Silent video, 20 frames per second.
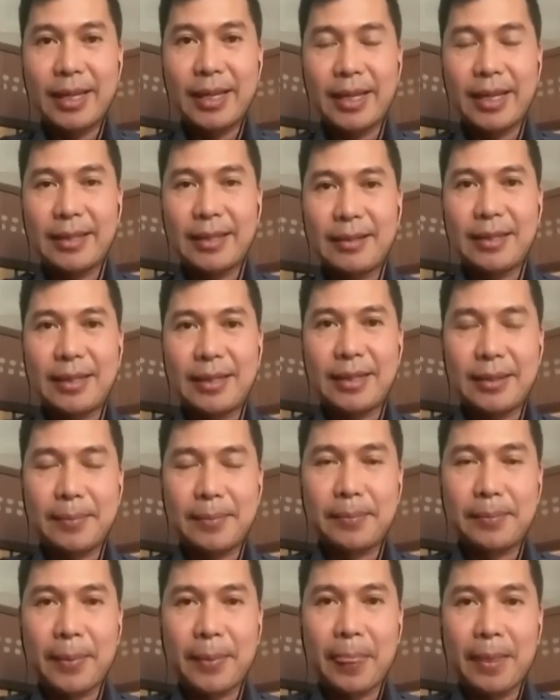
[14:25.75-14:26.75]
And
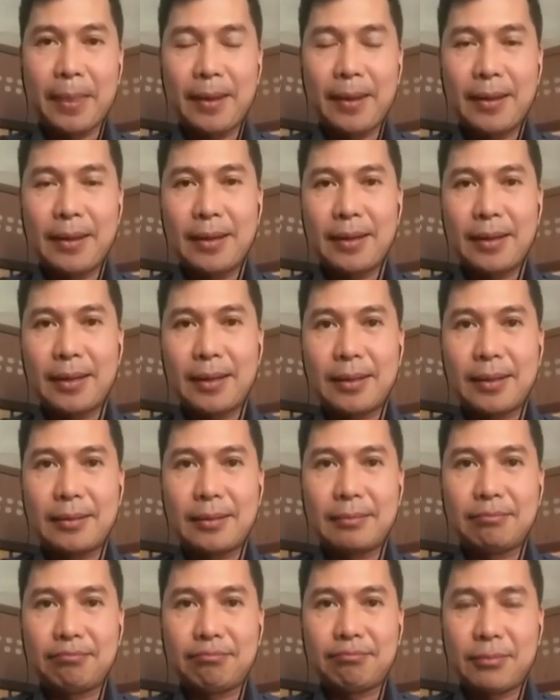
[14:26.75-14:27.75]

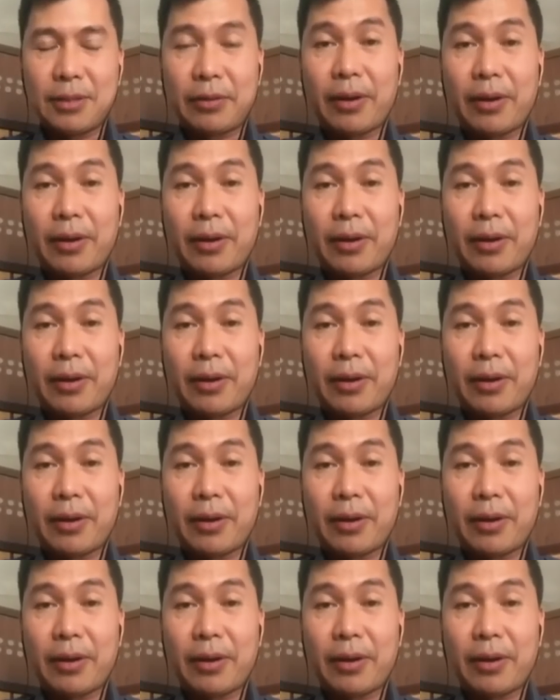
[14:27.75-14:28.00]
grabbing